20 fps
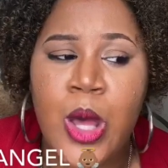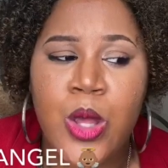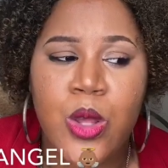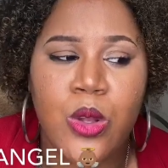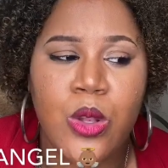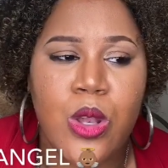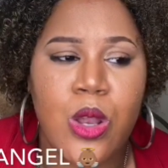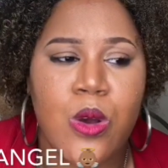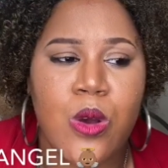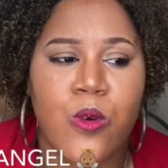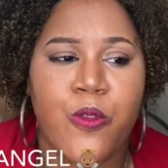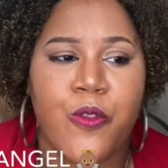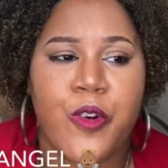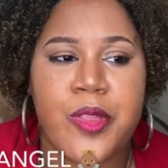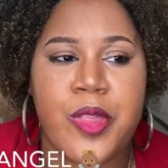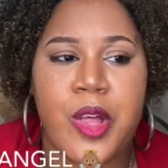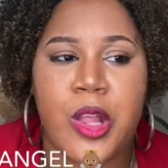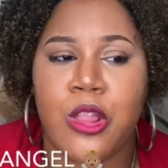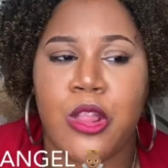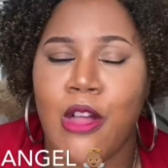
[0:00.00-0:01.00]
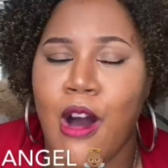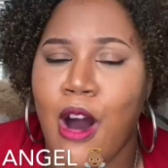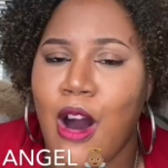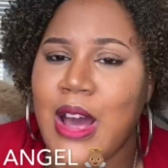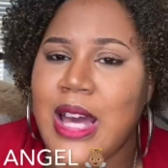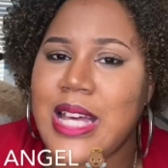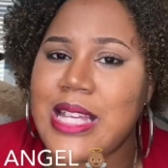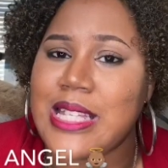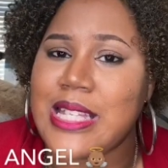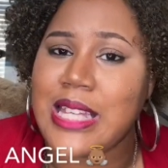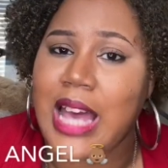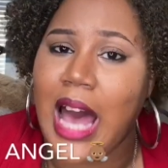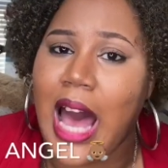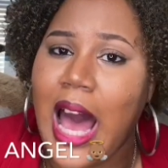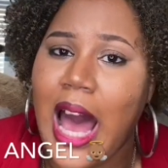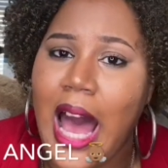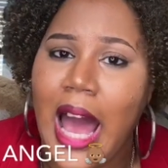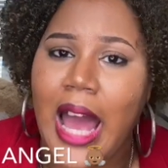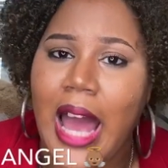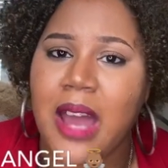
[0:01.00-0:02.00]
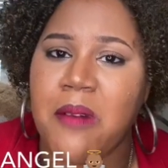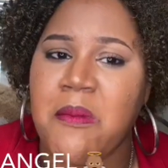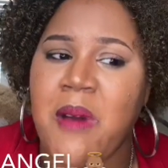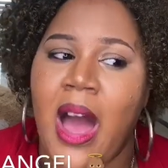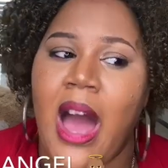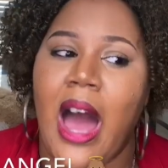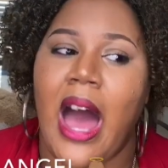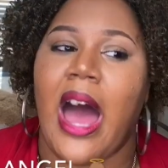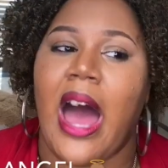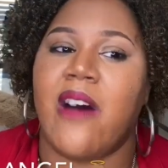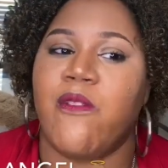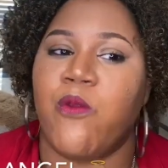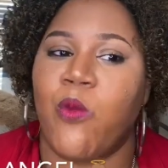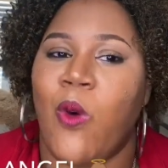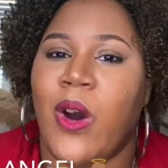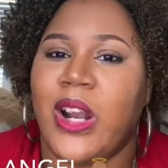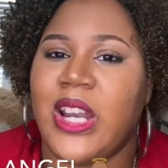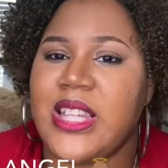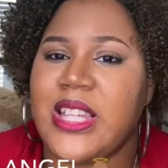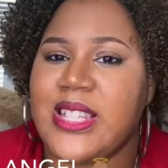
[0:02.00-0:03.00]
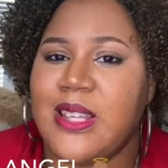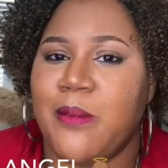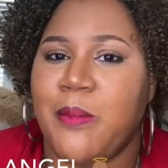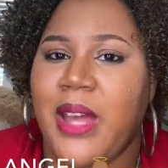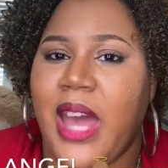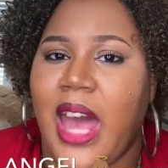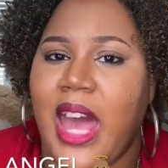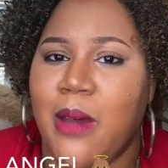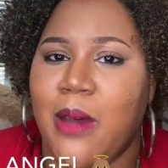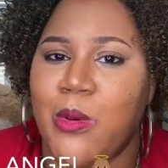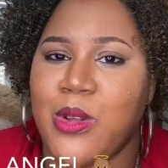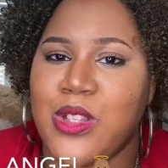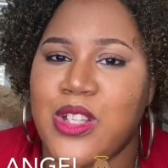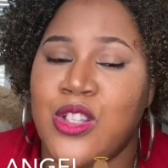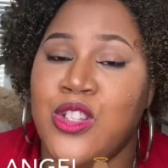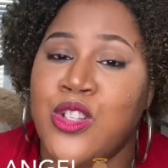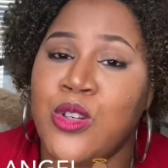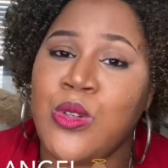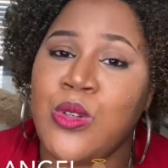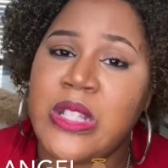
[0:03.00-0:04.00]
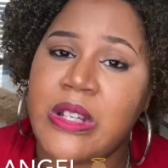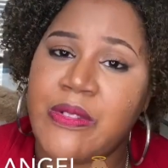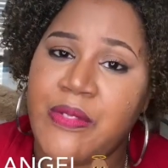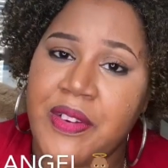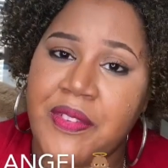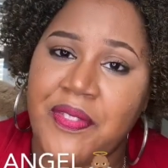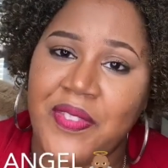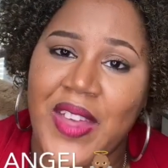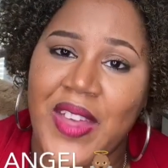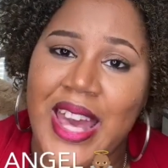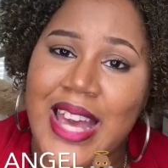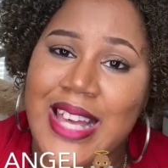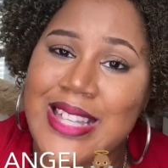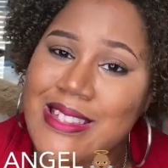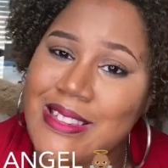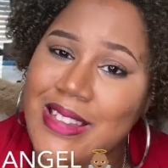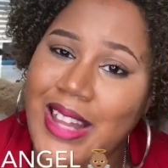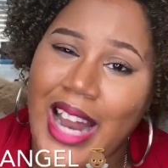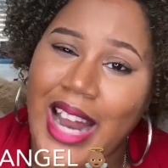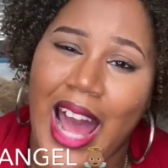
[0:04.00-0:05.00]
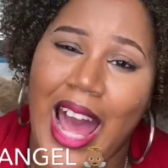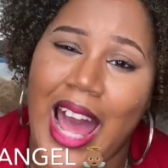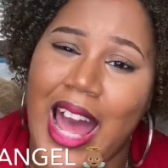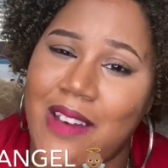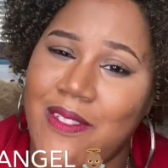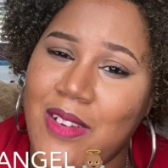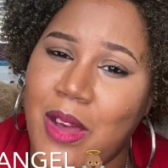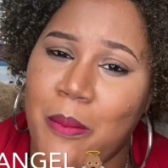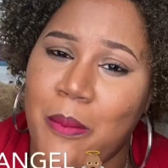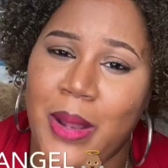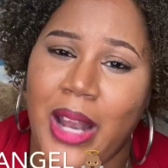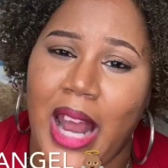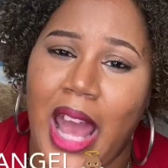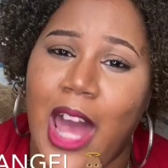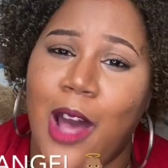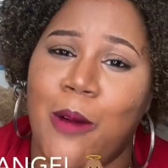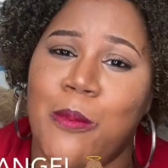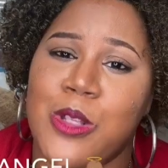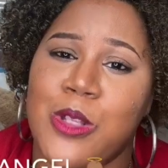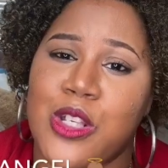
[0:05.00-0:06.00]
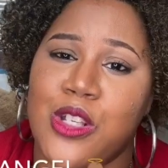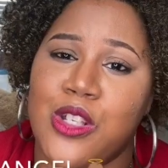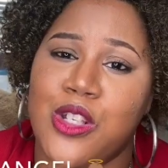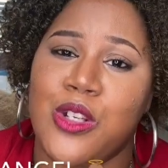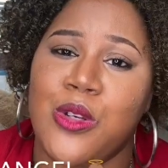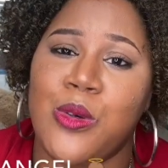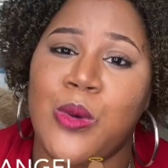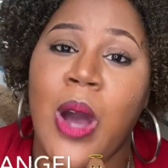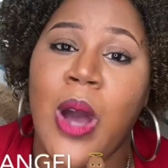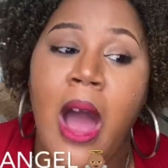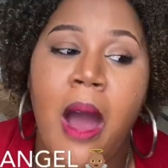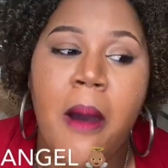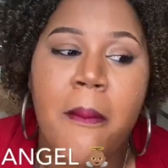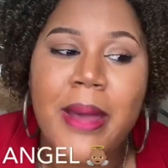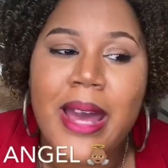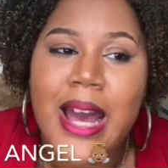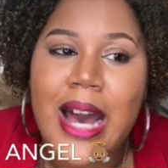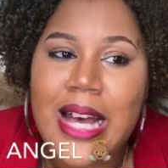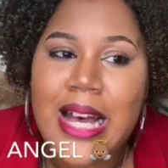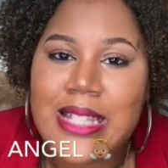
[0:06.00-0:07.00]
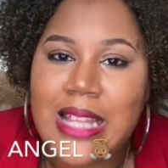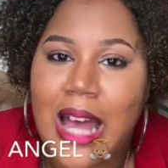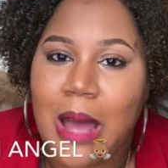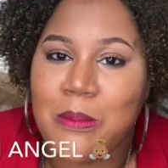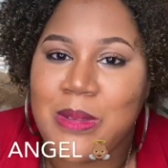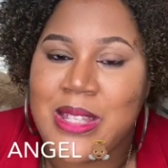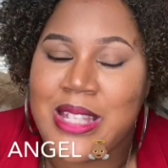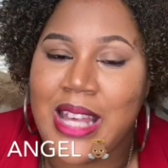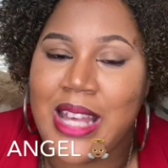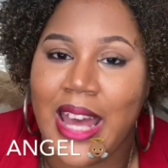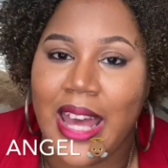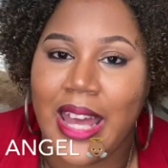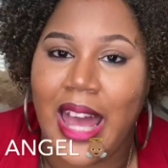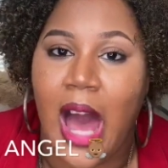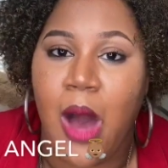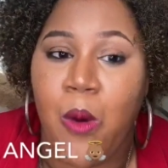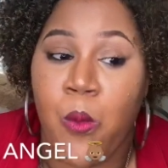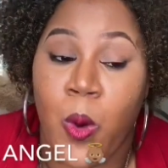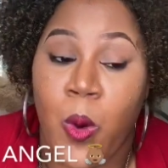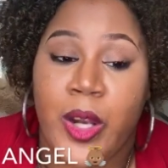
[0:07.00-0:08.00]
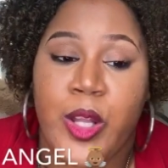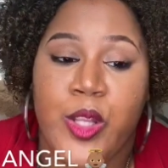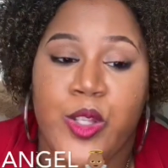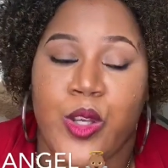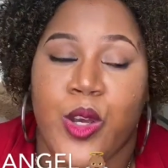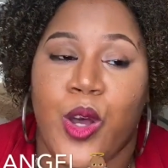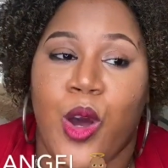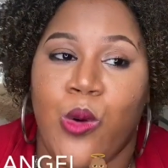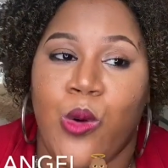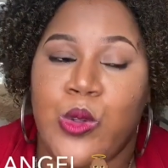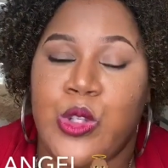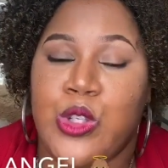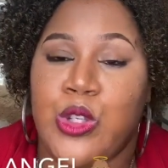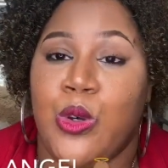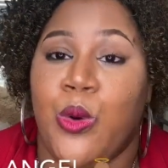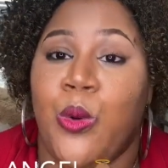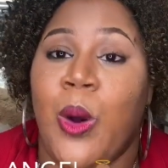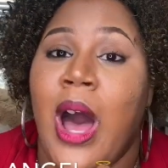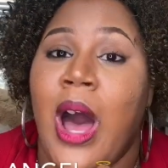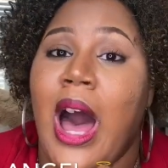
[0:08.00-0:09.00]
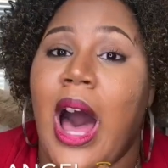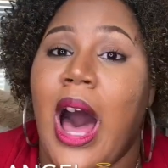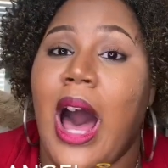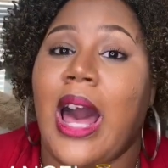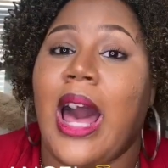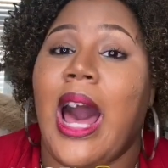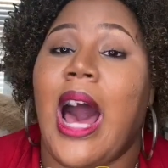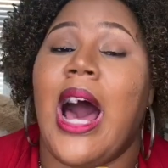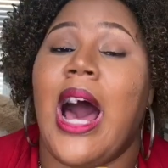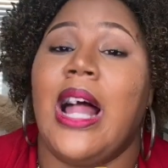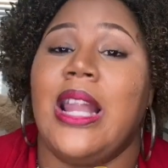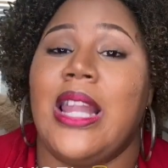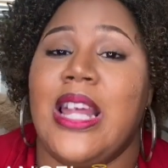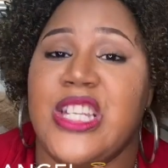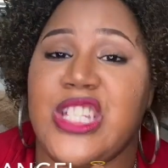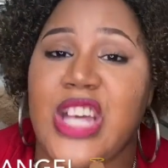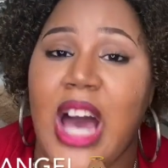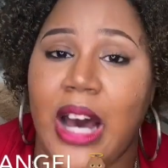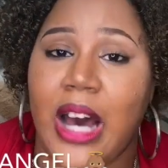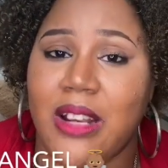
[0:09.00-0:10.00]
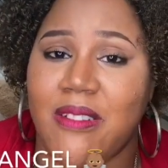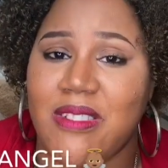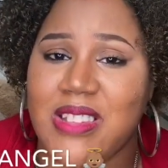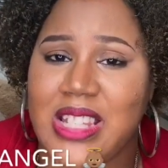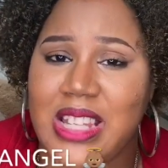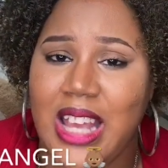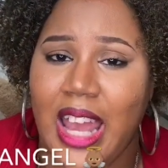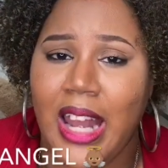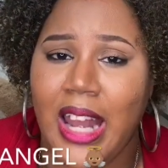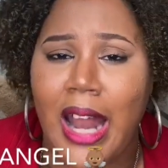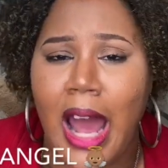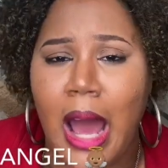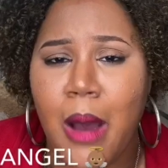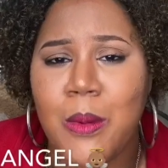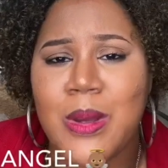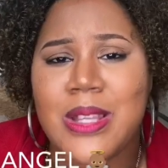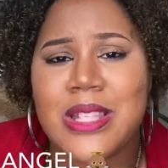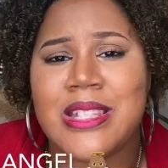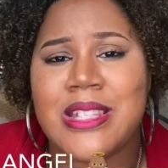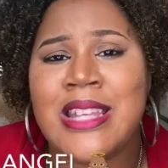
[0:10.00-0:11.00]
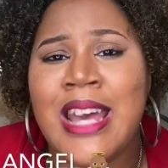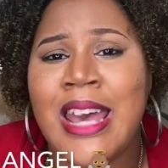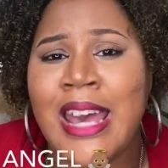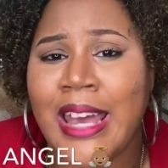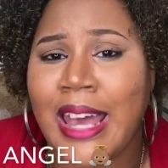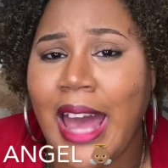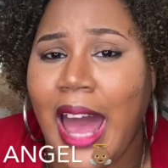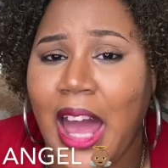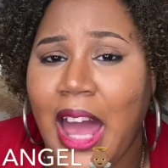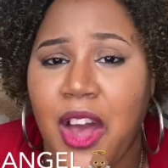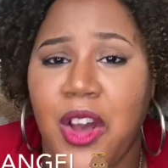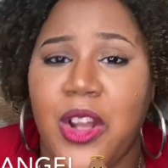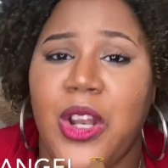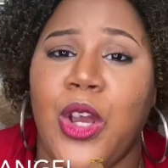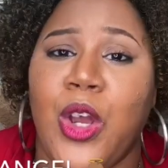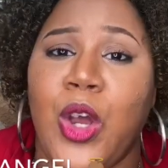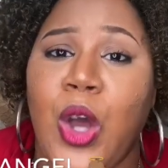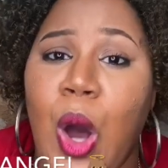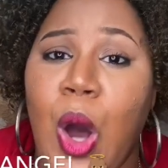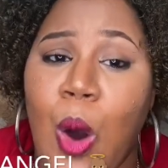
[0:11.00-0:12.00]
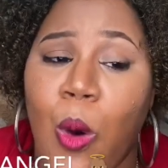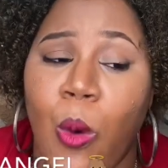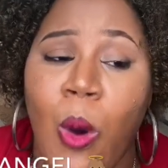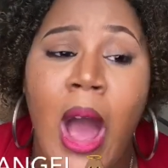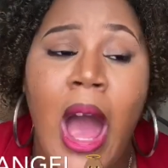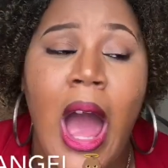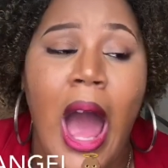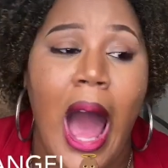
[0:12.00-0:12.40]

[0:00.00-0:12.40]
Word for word: You know, for the longest time, I've wanted to be able to do different things that I haven't been able to do because I'm sick. I wanted to go to a college out of state. I was sick. I couldn't go.